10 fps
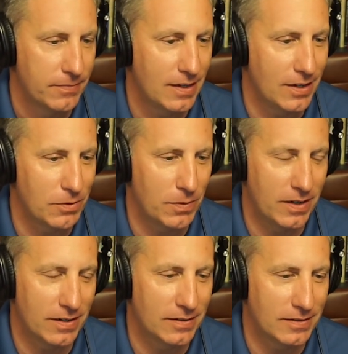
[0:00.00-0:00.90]
you know,
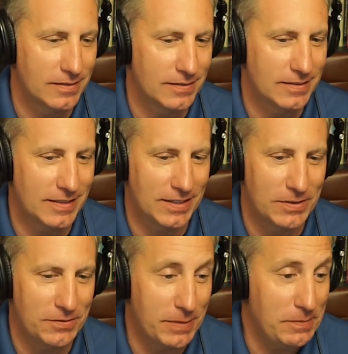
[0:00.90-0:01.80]
where, you know,
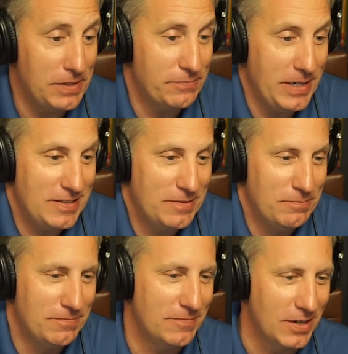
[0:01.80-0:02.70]
you've made
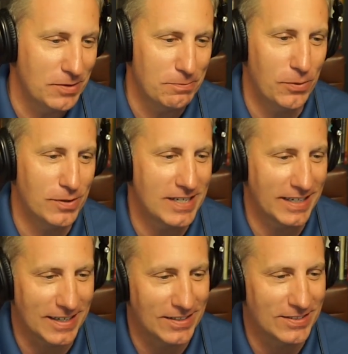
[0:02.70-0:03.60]
some, you know, poor
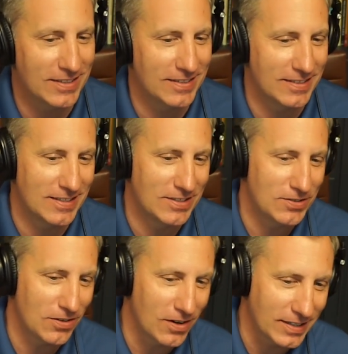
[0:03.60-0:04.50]
technology
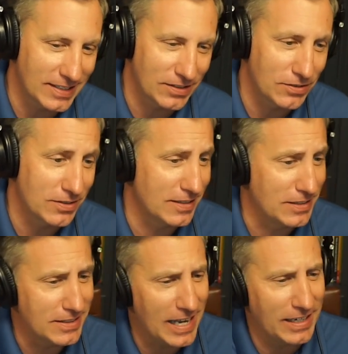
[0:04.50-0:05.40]
decisions or architecture
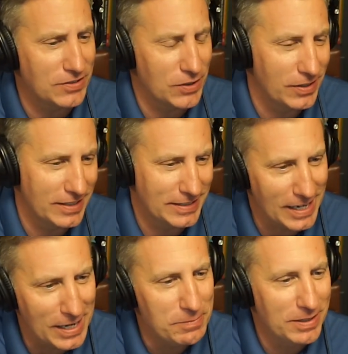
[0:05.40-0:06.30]
decisions, not necessarily the
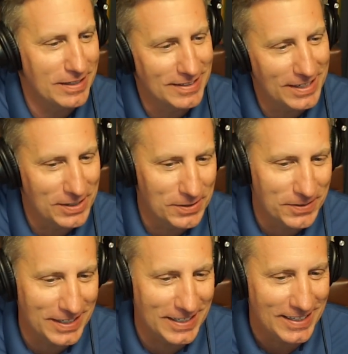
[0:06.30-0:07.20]
time, but in, you know,
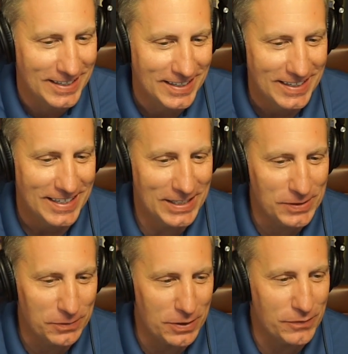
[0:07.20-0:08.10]
in the
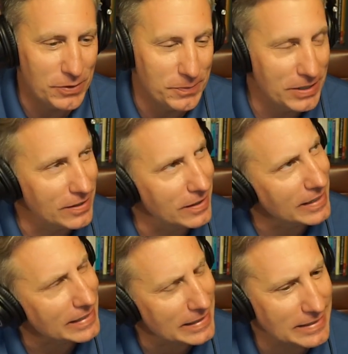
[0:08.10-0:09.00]
rearview mirror, you're
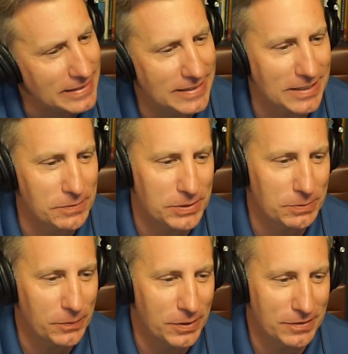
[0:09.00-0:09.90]
like, ah, oh, geez, I wish
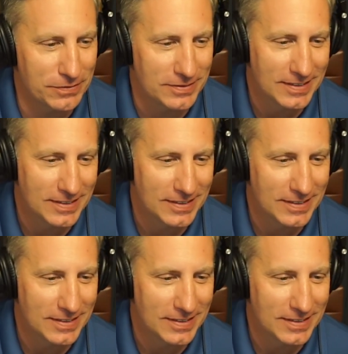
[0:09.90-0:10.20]
we would have